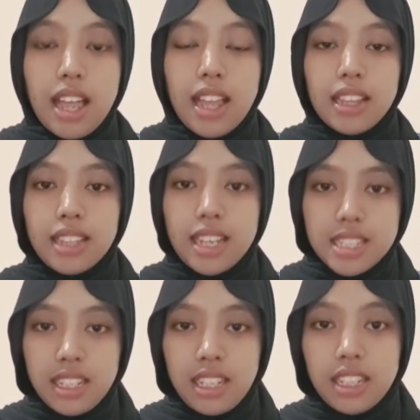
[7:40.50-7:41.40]

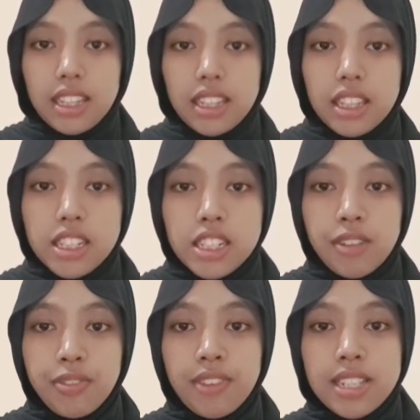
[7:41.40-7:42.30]
Lastly, teachers
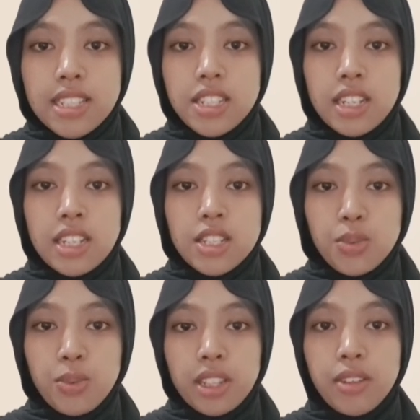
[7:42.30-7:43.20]
face challenges
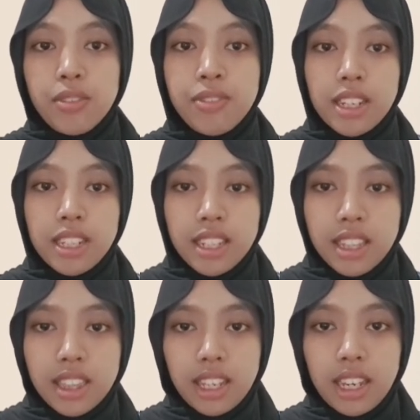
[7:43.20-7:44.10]
with the
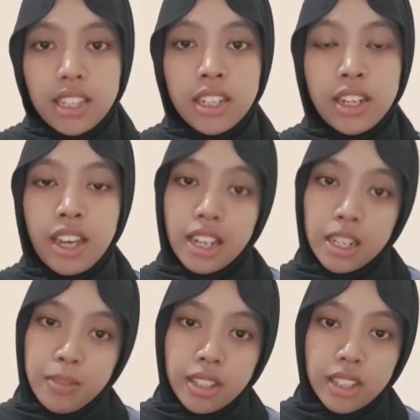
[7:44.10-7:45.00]
validity and
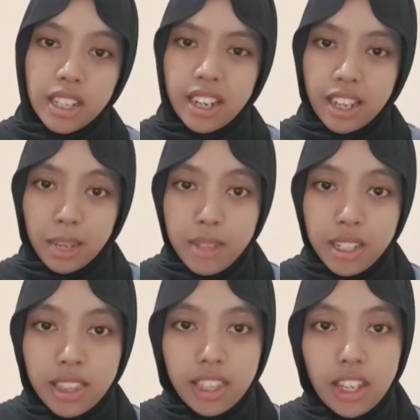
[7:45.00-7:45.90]
the
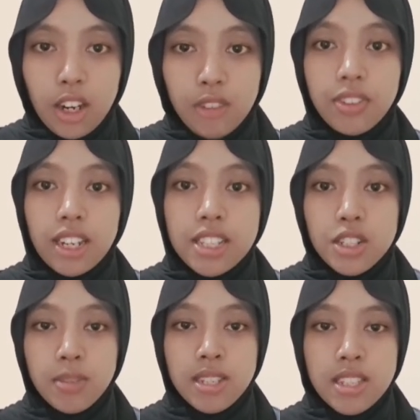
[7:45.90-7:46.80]
reliability of
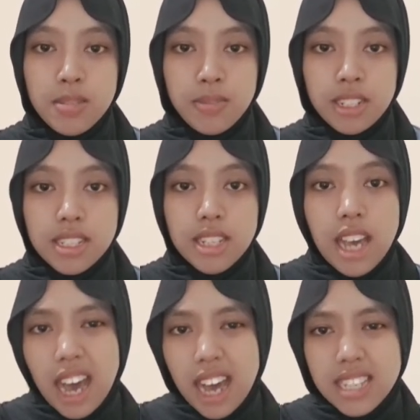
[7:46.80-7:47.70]
classroom assessment,
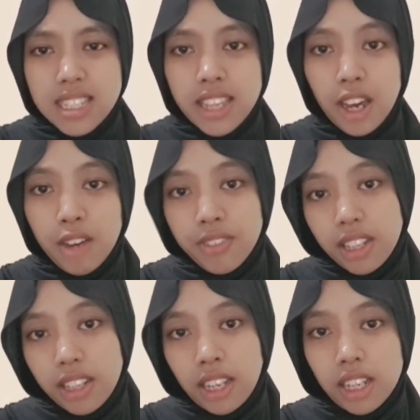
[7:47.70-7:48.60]
as they often
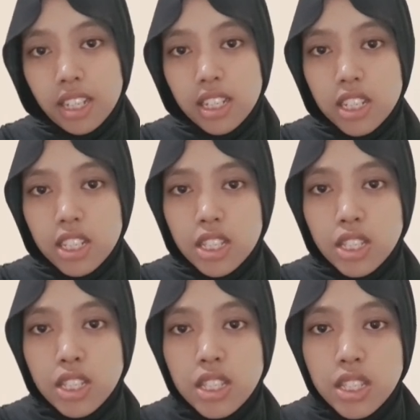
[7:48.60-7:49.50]
lack
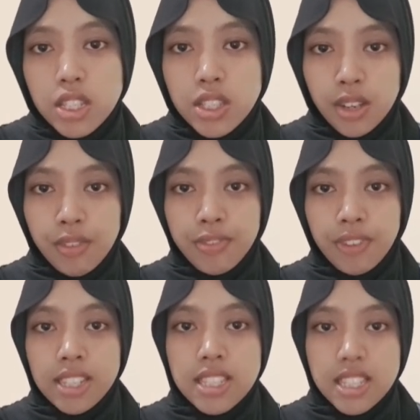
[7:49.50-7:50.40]

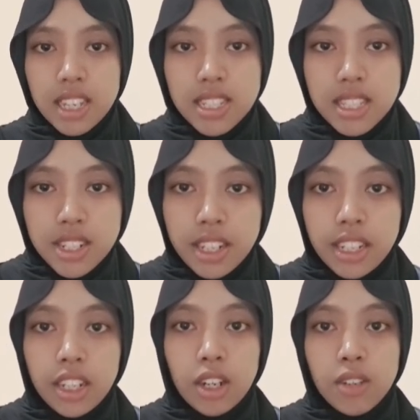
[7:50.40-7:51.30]
sufficient
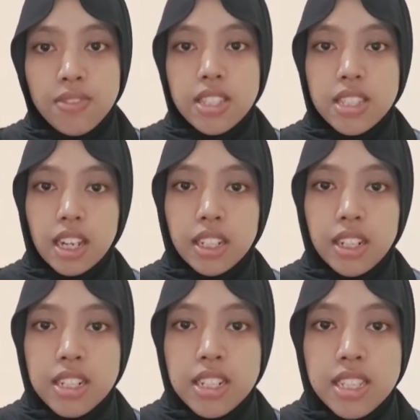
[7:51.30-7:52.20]
training of
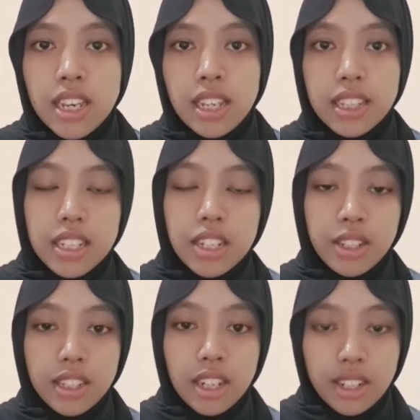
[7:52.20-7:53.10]
standardized
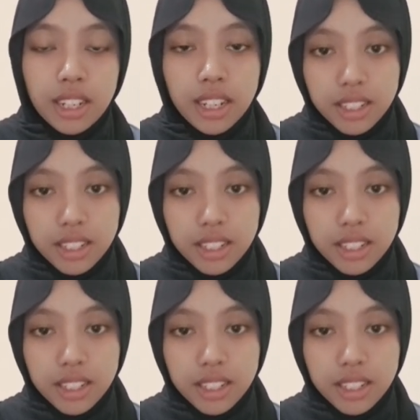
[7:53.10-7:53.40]
criteria.